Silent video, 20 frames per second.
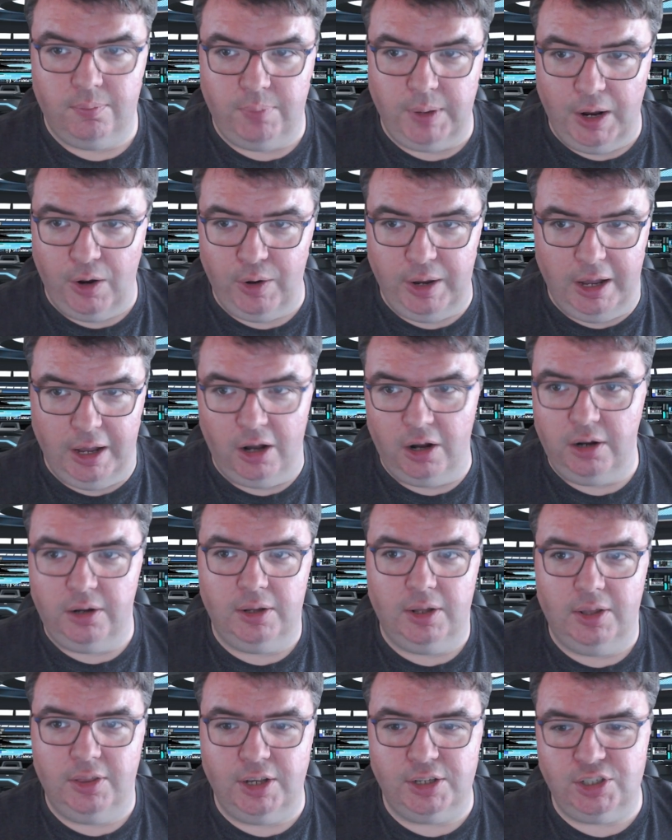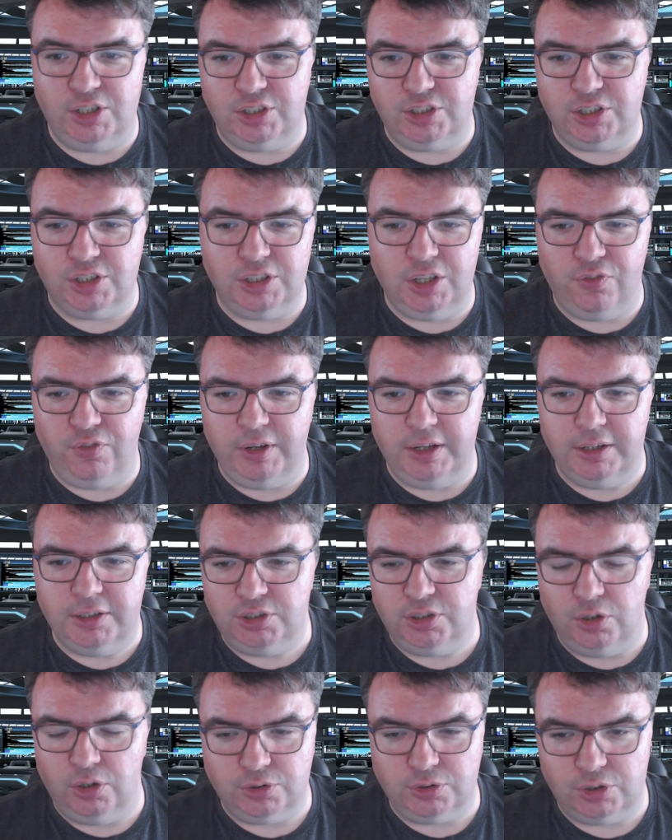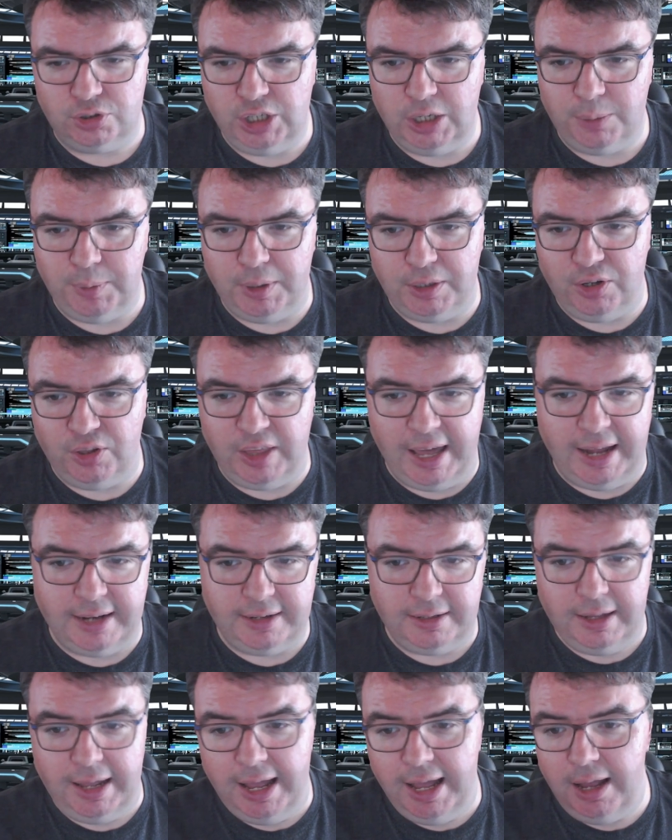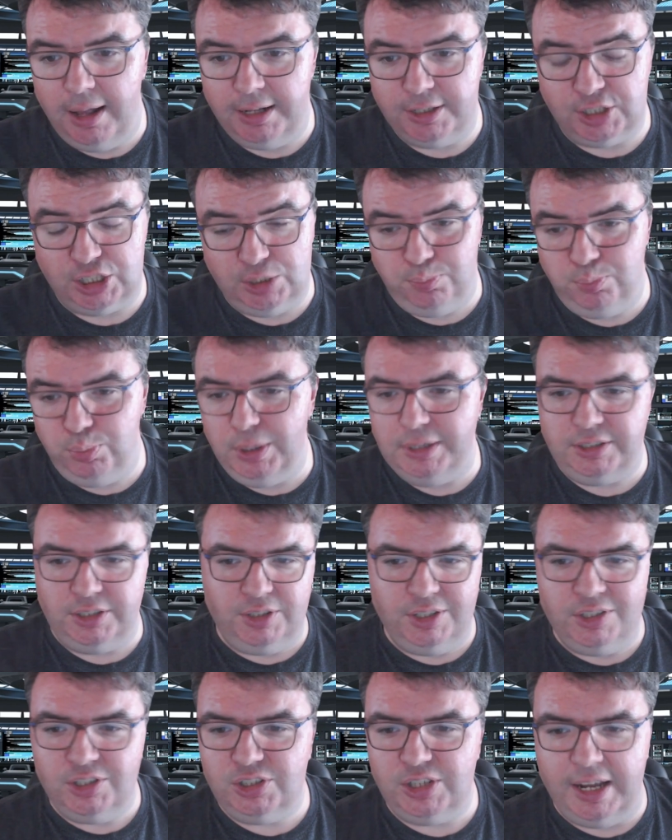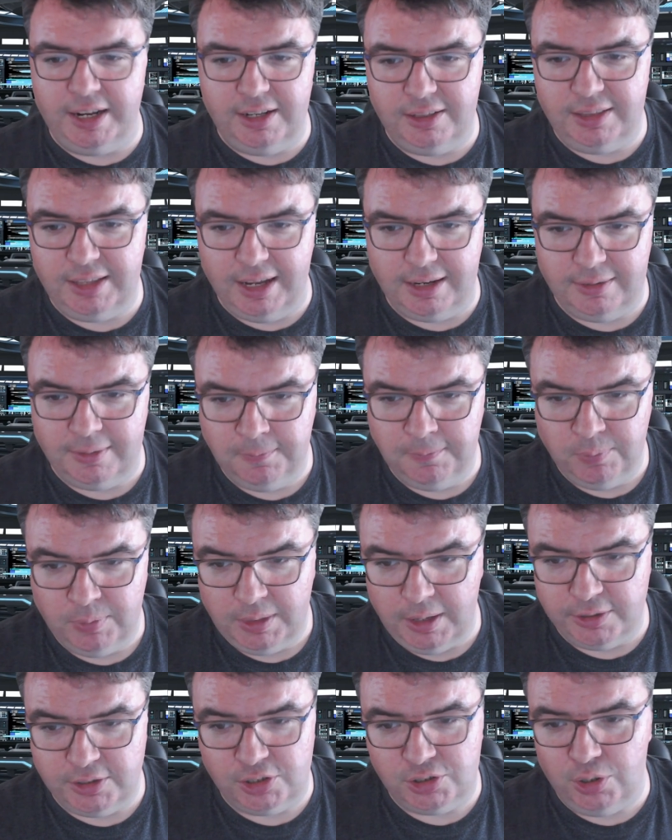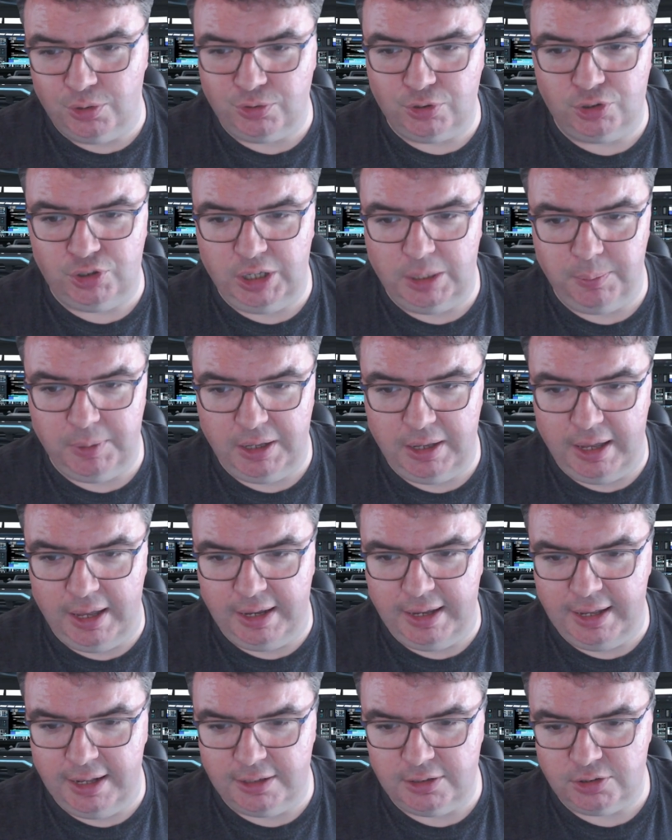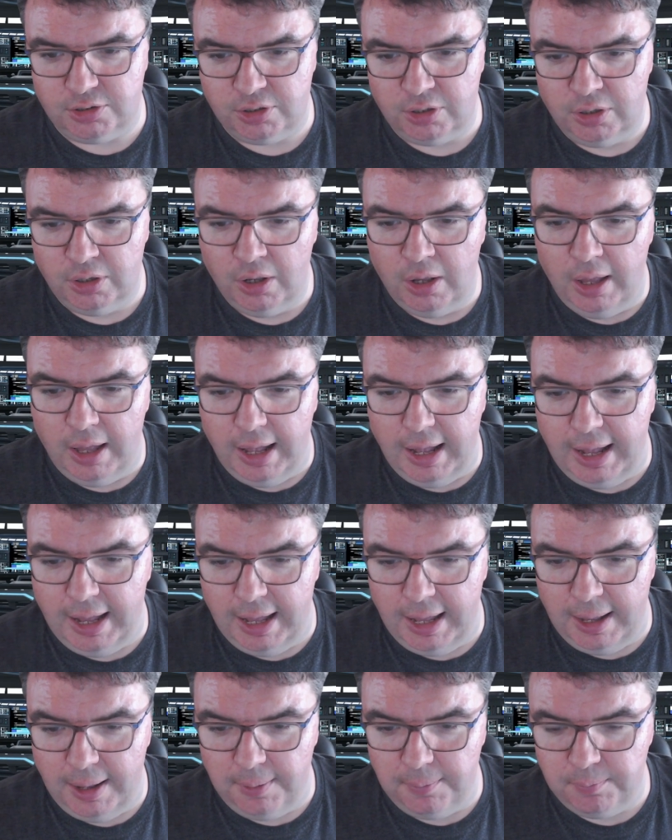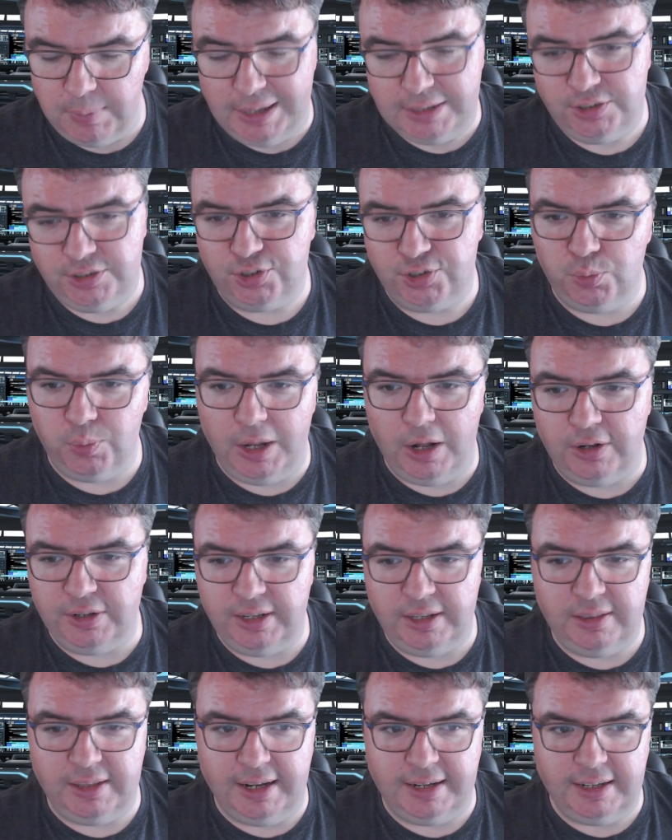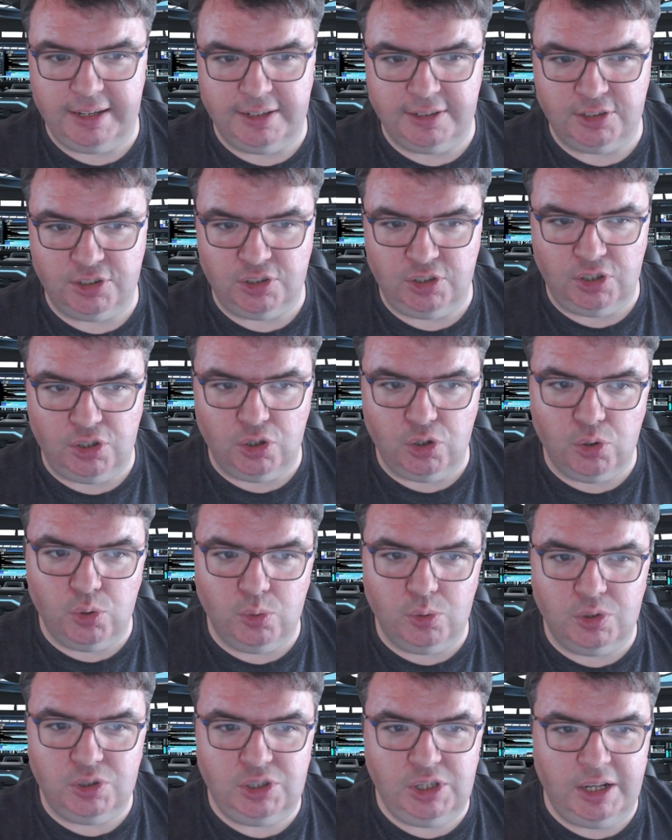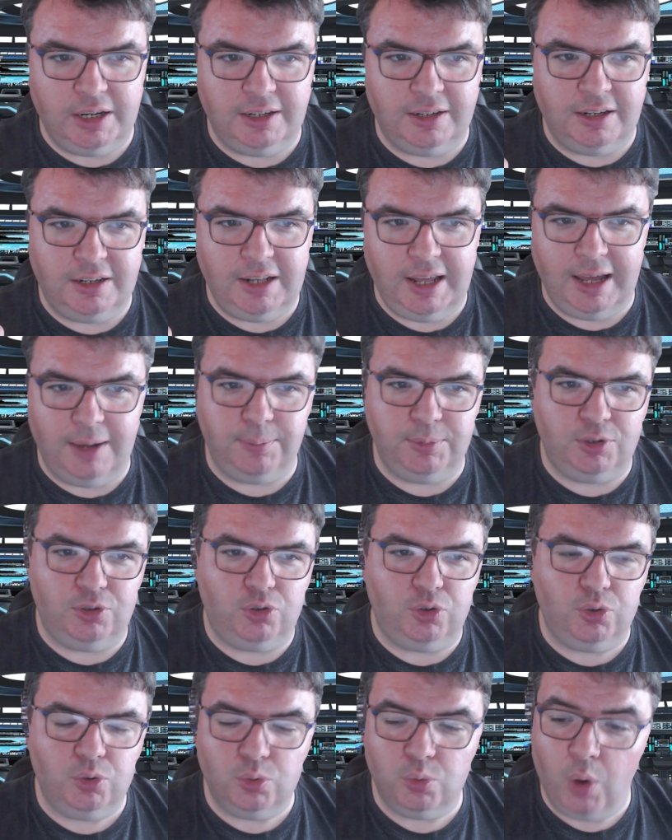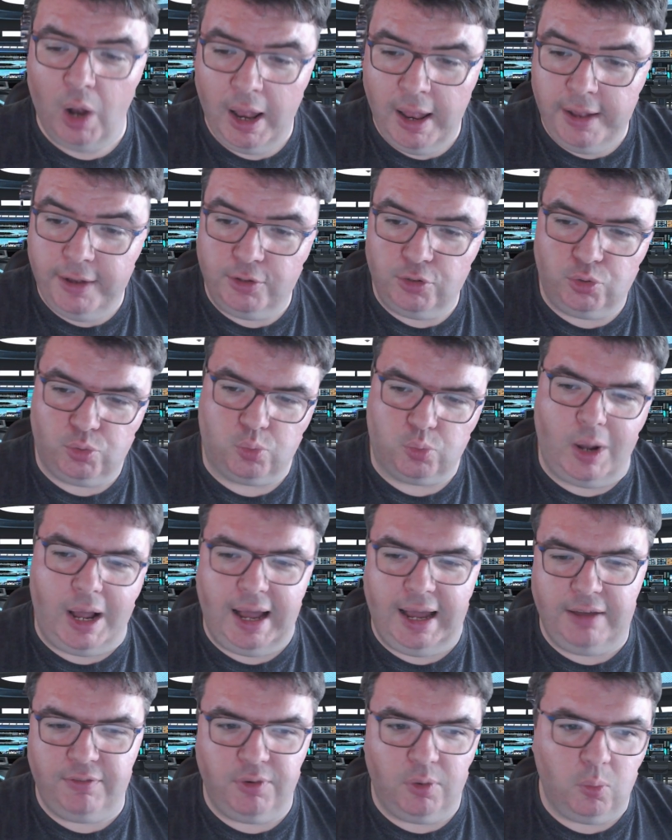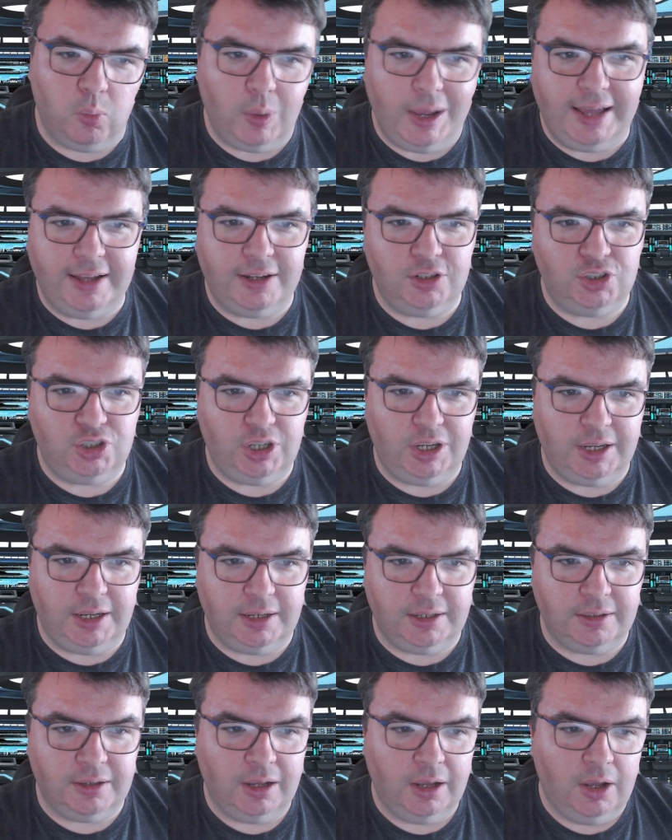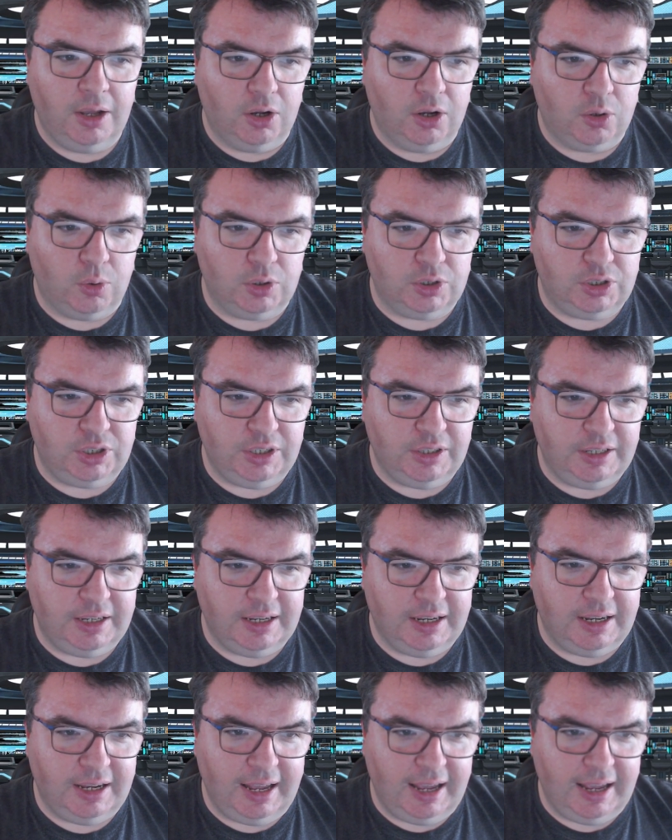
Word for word: Barrayar, there's a significant social stigma to that. Uh, it's explicitly stated that there's a social stigma against um, bisexuality that is used in an attempt to drive a wedge in Cordelia